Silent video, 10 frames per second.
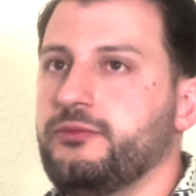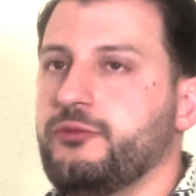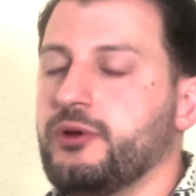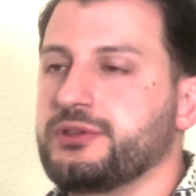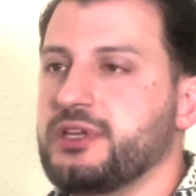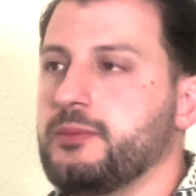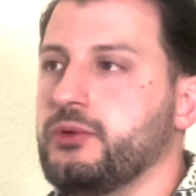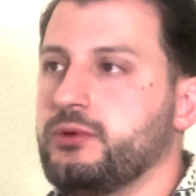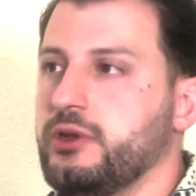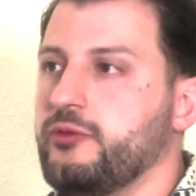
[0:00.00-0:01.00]
for
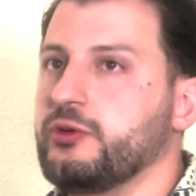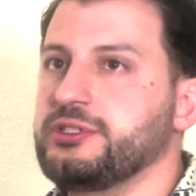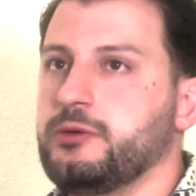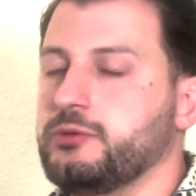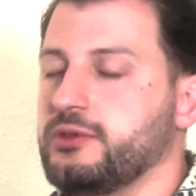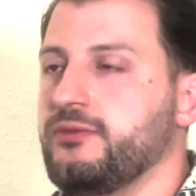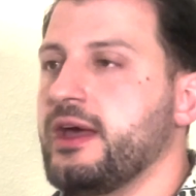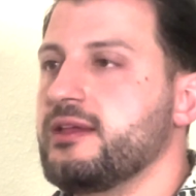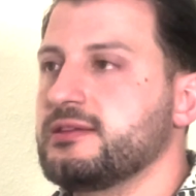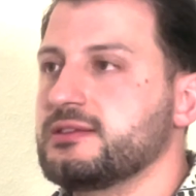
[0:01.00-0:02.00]
example, an intervertebral
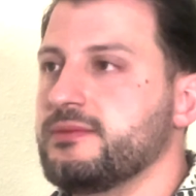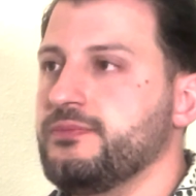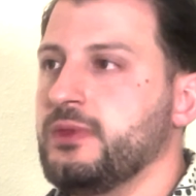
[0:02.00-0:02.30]
device,